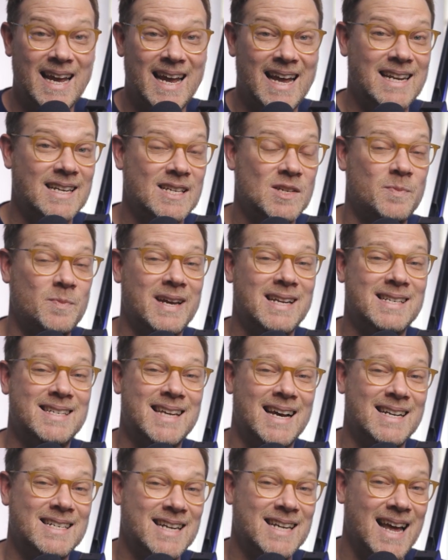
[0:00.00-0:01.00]
It has been
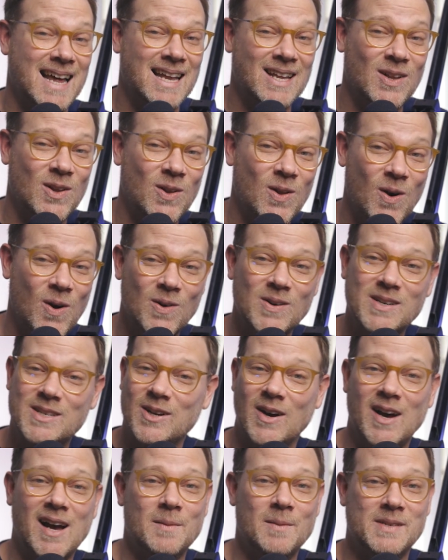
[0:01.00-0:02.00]
such a long
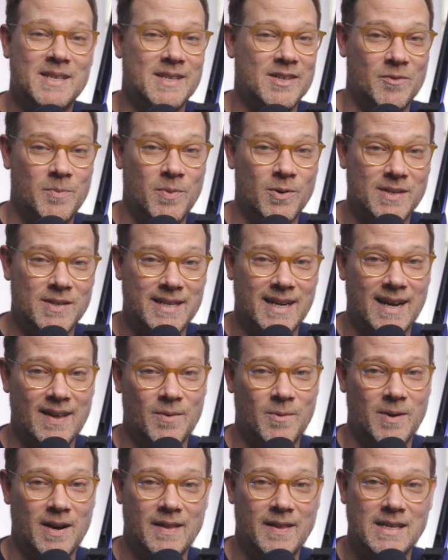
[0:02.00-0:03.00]
time since I've put
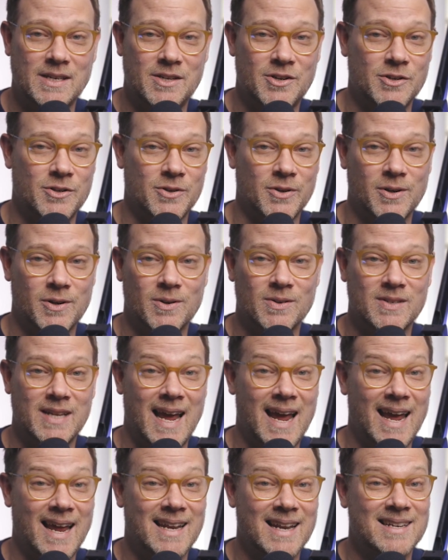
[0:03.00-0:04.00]
together one of these tutorials,
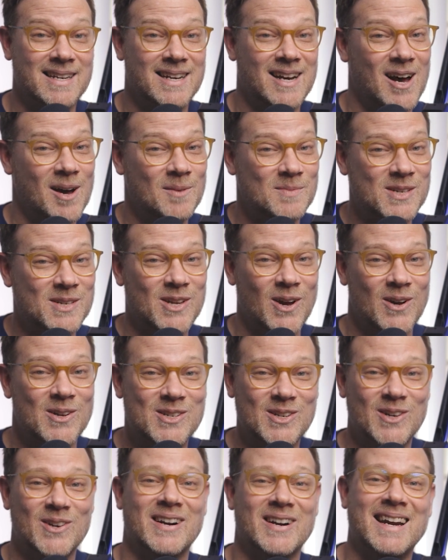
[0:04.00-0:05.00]
and I'm so
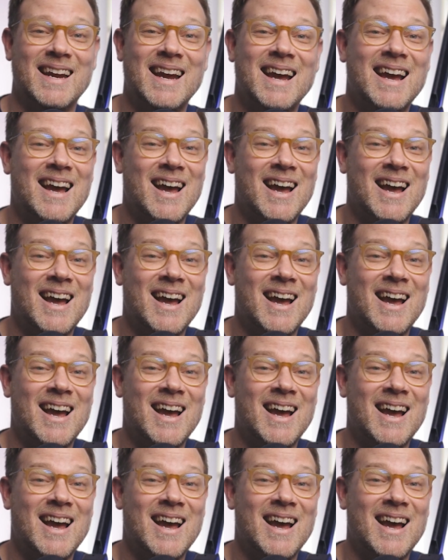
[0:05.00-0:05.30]
sorry.